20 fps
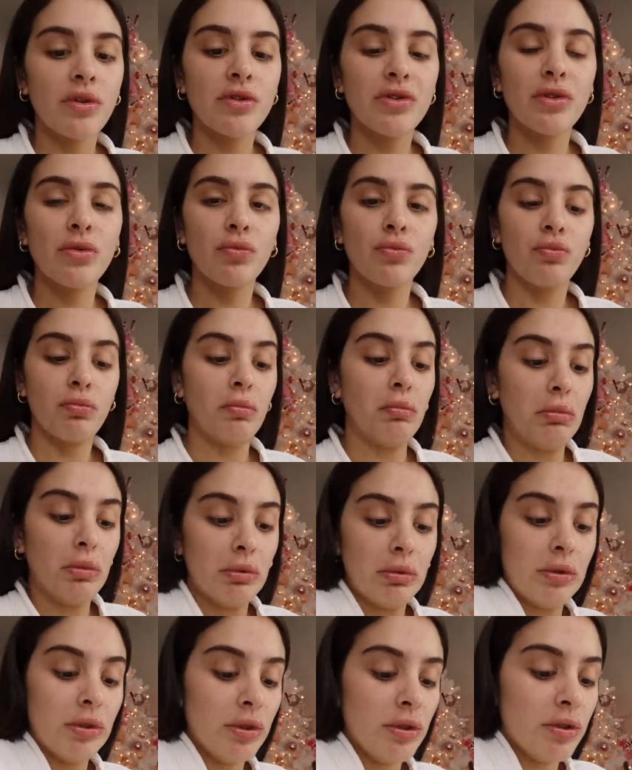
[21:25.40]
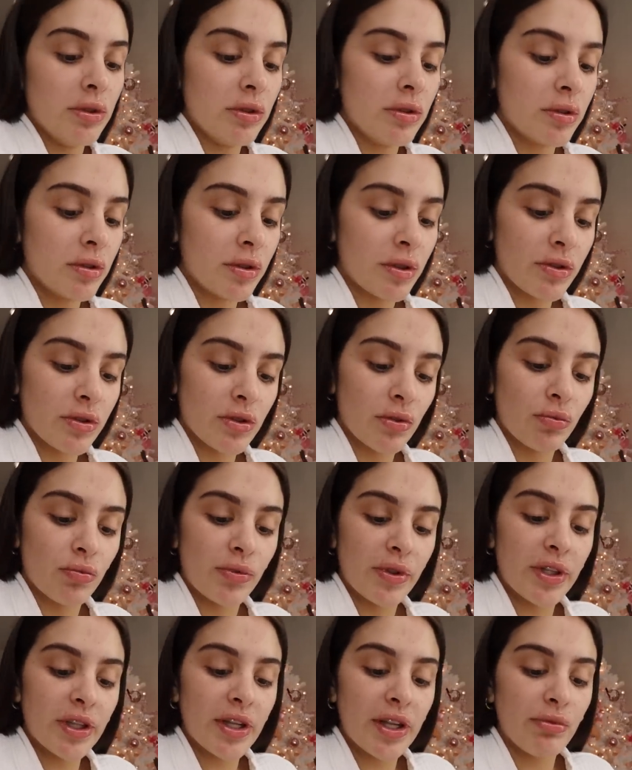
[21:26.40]
there's a
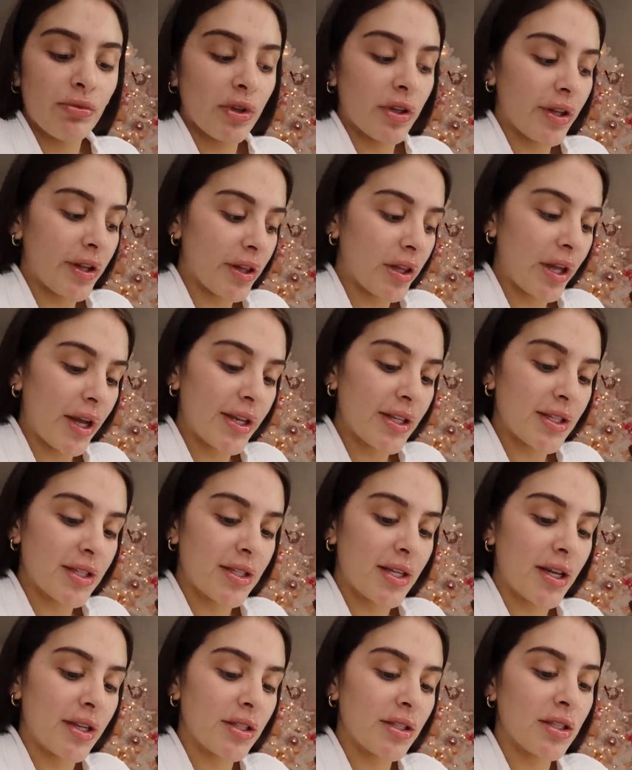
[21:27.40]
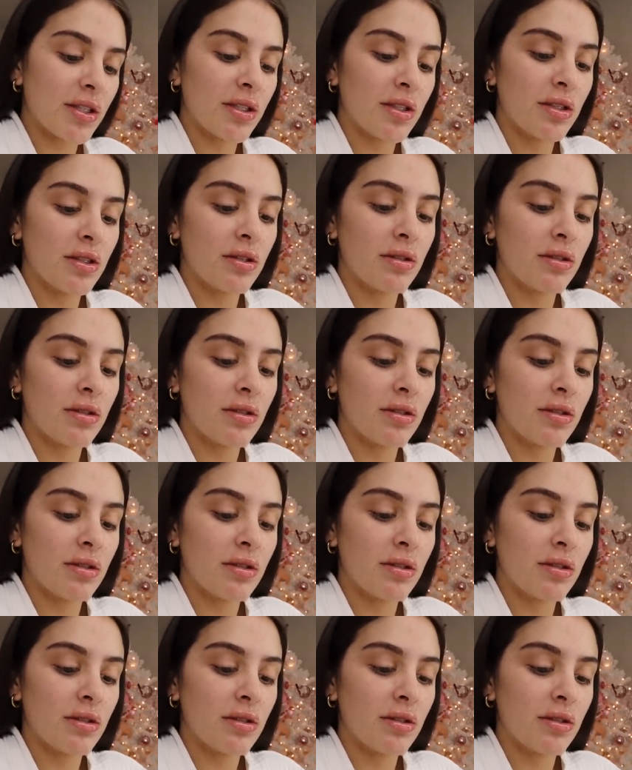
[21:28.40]
really, really light scent